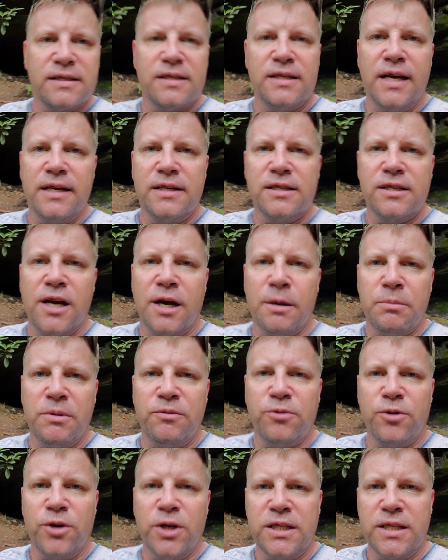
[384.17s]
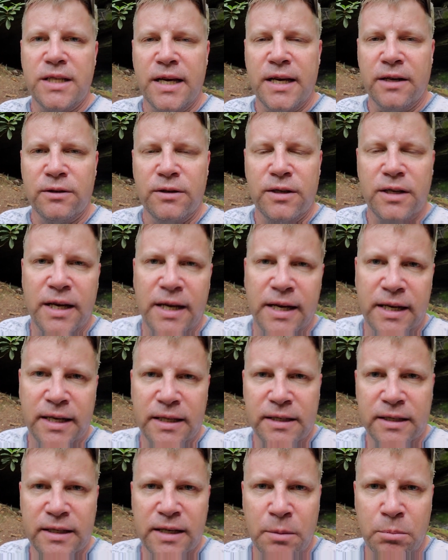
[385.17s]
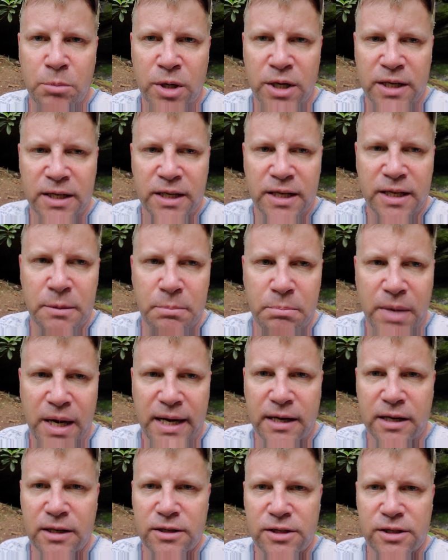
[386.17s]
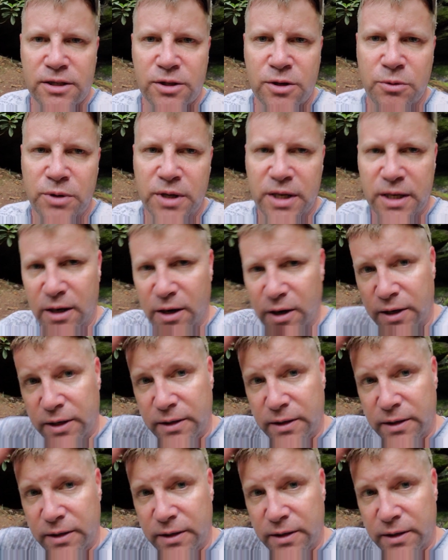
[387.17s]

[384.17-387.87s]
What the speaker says: snake's got me freaked out, and I'm ready to get back because it's gonna get hot.